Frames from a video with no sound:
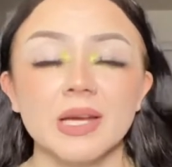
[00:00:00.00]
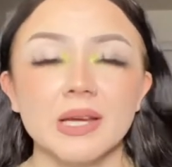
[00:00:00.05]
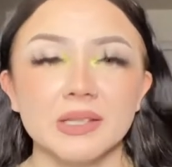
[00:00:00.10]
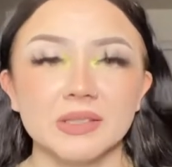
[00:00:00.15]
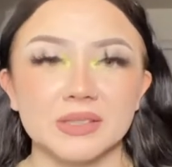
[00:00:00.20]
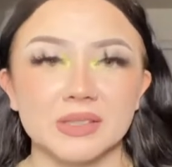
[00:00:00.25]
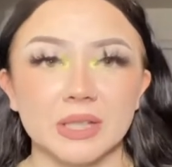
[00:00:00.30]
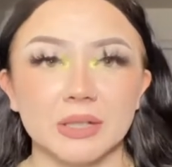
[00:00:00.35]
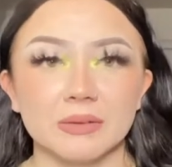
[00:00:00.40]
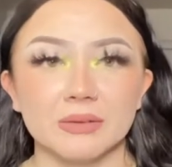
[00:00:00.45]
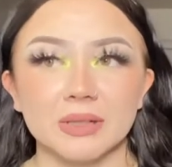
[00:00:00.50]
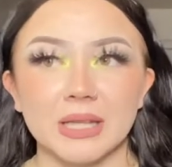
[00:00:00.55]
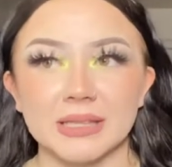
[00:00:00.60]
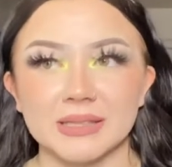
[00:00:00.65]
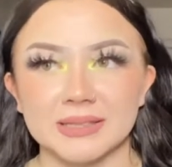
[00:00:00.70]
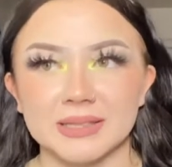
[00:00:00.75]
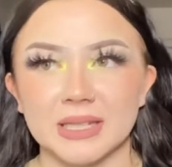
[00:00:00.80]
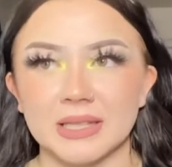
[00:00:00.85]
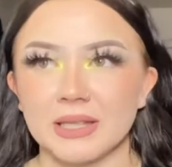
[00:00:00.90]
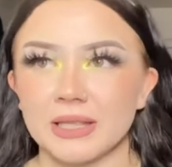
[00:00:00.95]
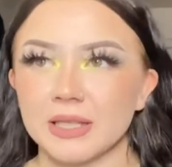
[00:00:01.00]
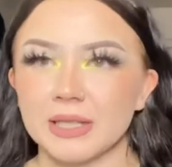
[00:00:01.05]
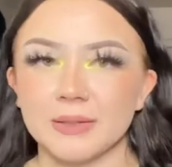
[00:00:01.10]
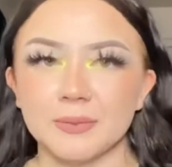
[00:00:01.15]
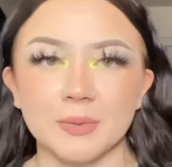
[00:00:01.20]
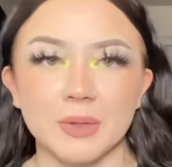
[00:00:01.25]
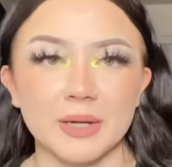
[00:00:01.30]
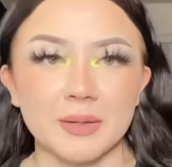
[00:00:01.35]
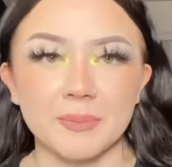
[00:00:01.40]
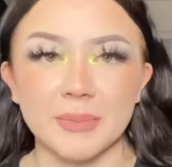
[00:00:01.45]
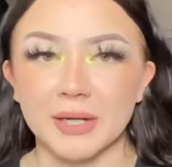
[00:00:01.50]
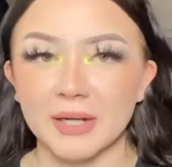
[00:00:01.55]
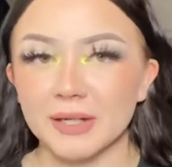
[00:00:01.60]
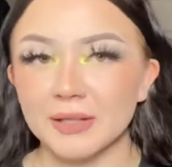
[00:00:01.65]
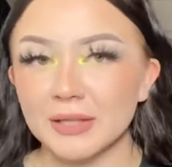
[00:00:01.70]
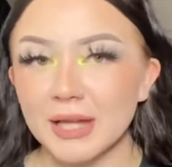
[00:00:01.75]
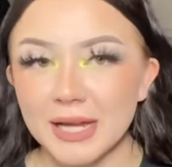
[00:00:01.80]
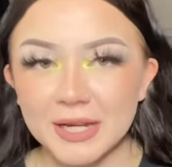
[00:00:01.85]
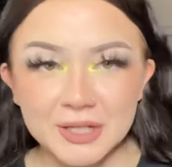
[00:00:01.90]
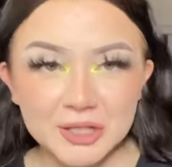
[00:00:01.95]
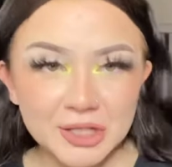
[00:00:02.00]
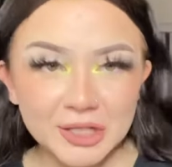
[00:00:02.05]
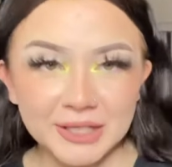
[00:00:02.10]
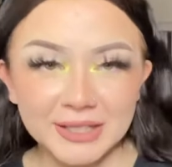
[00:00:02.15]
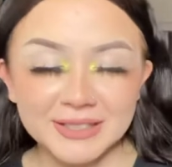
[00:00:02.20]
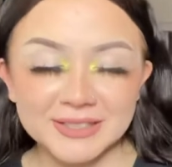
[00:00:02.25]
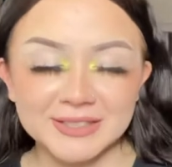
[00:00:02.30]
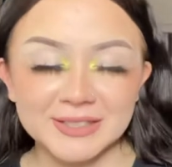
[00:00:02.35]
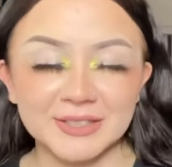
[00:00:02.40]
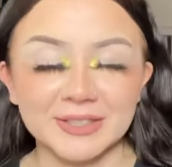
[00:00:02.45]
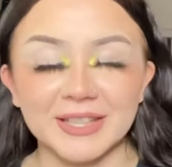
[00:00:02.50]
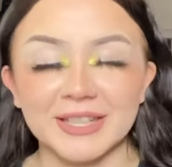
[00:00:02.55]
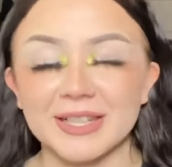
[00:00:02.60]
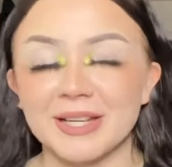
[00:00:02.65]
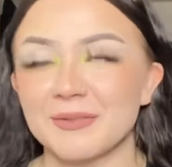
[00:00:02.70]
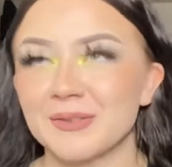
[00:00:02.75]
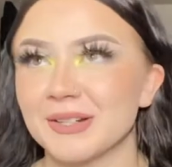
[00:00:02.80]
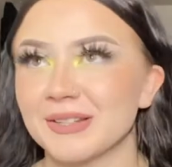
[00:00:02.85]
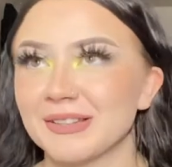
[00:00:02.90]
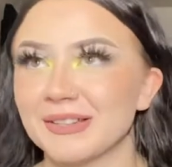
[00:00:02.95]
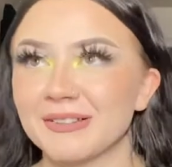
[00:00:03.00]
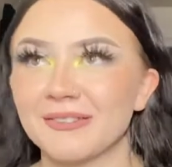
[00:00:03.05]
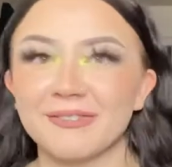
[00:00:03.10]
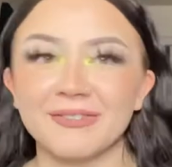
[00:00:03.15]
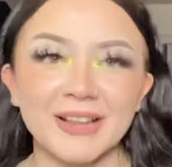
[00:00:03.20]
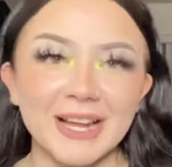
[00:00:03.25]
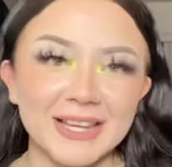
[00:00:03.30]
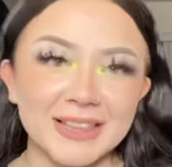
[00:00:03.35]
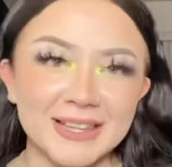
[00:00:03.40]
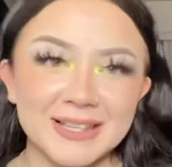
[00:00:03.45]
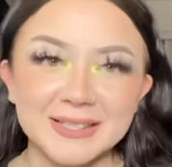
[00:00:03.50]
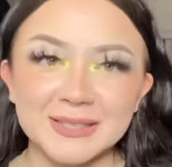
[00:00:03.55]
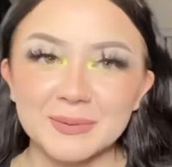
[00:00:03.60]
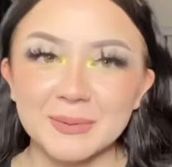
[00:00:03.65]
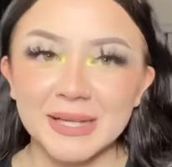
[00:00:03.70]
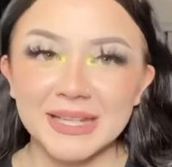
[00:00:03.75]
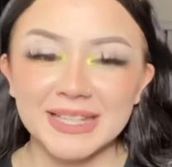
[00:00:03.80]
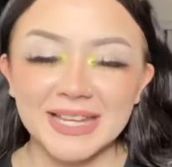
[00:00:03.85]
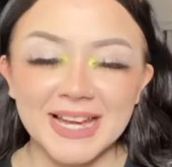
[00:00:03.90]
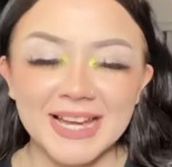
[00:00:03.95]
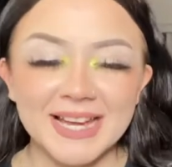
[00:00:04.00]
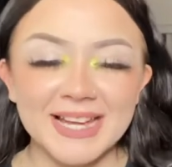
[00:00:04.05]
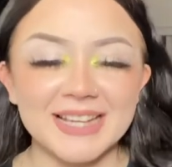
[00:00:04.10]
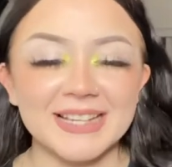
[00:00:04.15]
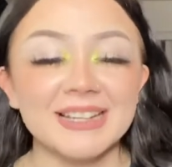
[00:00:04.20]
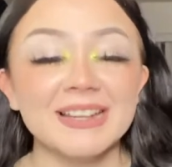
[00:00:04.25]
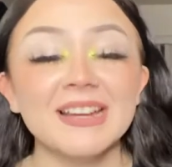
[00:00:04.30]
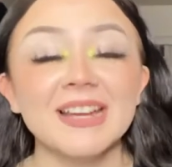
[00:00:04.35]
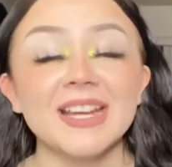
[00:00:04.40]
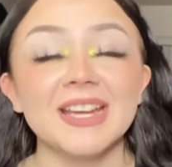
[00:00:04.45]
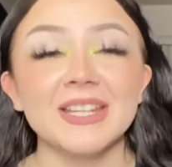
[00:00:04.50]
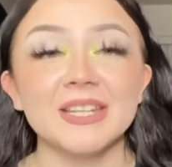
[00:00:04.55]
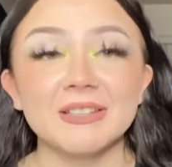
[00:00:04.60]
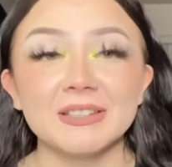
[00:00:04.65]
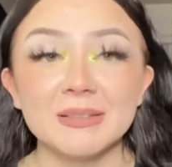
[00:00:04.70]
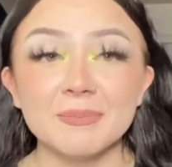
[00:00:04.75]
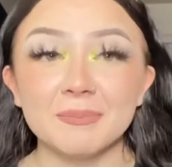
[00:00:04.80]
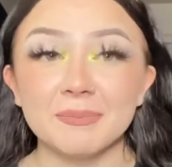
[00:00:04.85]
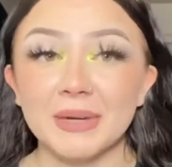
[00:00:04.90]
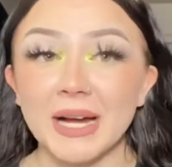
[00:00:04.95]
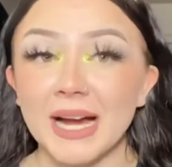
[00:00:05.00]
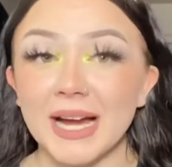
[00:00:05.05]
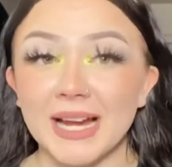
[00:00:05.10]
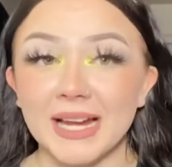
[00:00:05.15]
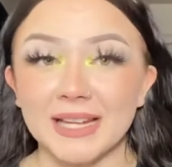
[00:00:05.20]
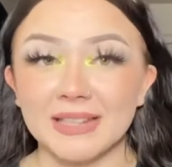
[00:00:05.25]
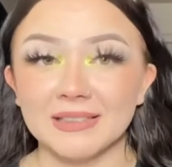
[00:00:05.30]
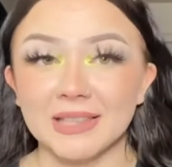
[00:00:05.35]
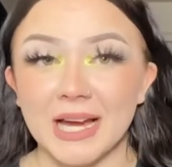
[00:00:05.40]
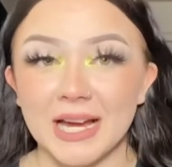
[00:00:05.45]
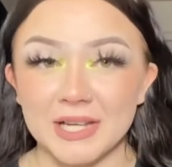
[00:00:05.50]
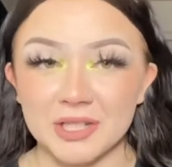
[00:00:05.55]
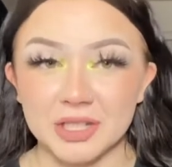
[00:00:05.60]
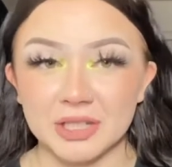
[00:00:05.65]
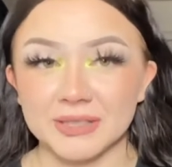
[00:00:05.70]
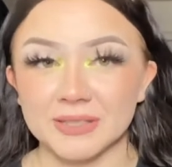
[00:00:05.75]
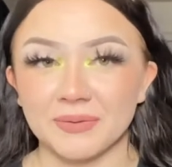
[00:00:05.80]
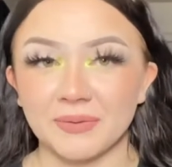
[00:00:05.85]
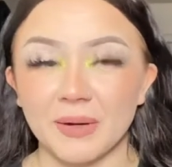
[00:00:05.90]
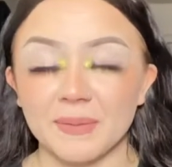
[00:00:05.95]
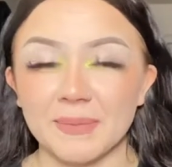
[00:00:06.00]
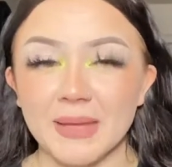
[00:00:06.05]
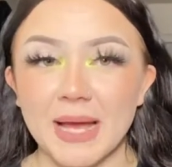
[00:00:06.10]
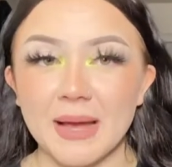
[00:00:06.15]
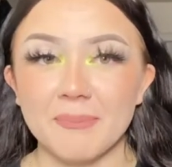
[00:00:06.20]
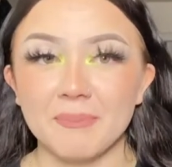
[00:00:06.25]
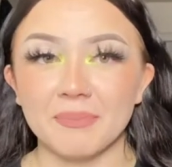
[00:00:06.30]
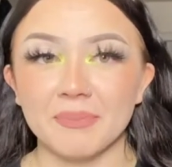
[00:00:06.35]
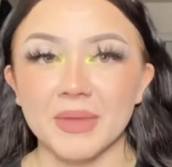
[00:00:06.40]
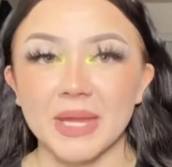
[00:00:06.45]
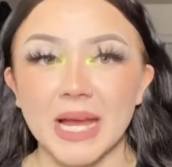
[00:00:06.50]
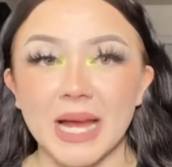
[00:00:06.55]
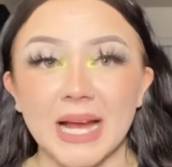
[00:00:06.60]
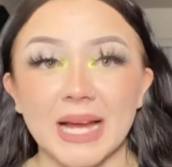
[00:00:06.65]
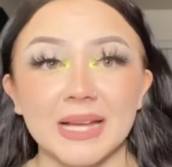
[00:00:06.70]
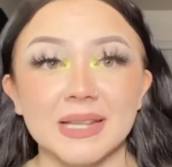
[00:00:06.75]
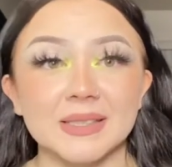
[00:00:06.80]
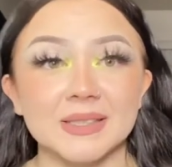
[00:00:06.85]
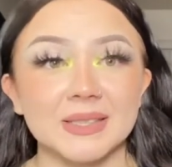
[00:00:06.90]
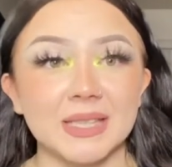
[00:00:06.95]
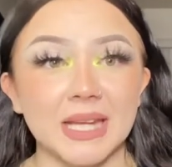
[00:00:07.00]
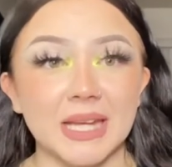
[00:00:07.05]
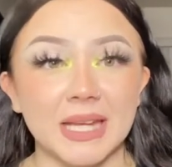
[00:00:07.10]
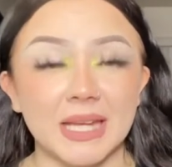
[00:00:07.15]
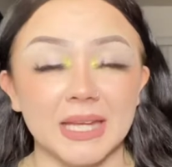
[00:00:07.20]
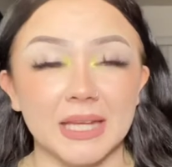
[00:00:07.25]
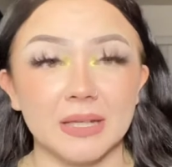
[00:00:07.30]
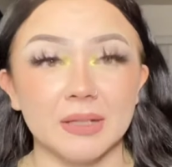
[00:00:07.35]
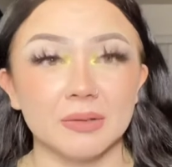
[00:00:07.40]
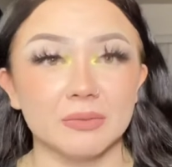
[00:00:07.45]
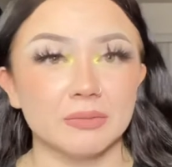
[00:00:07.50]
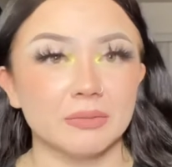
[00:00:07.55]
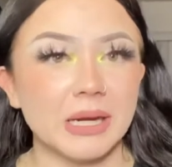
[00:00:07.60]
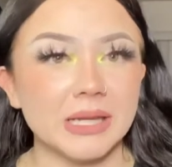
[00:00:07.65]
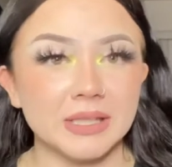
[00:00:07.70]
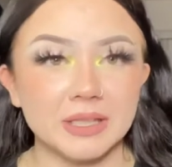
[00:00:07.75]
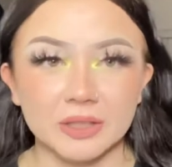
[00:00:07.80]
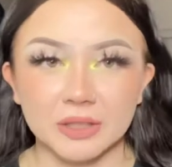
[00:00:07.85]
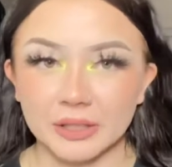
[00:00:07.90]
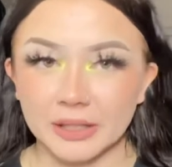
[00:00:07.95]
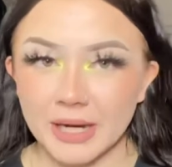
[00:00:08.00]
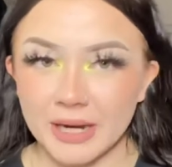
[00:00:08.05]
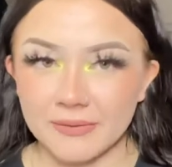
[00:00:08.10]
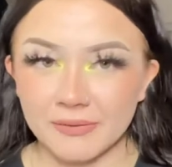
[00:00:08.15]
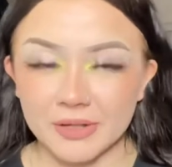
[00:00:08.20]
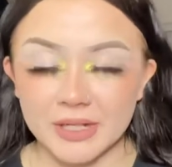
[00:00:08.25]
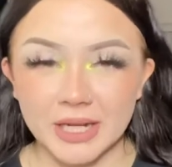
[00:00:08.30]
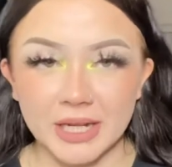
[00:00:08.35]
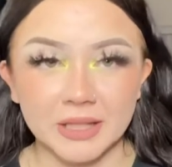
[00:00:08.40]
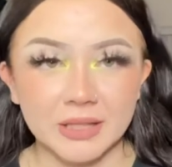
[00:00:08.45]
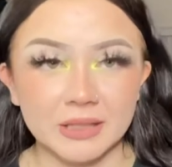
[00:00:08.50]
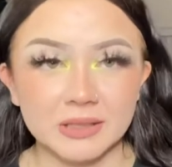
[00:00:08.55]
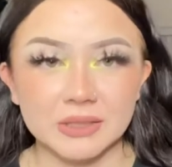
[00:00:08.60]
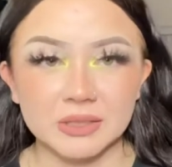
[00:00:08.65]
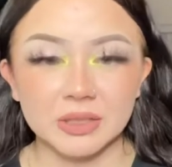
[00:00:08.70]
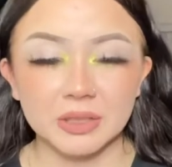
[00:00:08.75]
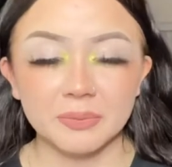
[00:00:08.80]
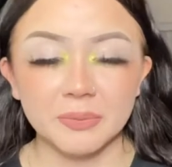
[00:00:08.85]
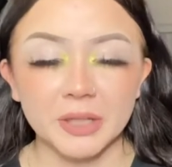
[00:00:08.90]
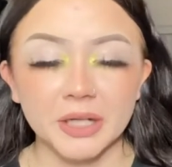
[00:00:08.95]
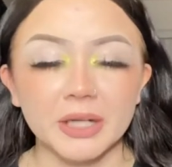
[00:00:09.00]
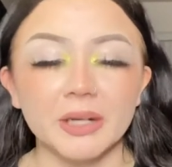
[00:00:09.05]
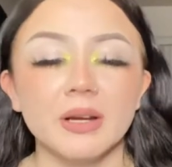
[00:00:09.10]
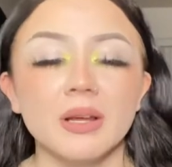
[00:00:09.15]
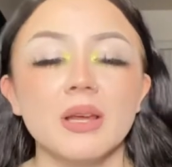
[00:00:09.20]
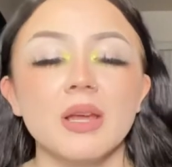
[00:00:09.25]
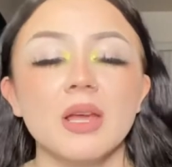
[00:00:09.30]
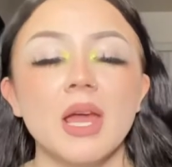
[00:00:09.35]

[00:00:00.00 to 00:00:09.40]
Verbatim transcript: So let's say that you want a pair of lashes, you're like, I want to look fly this weekend. You can buy lashes from them as a regular everyday consumer.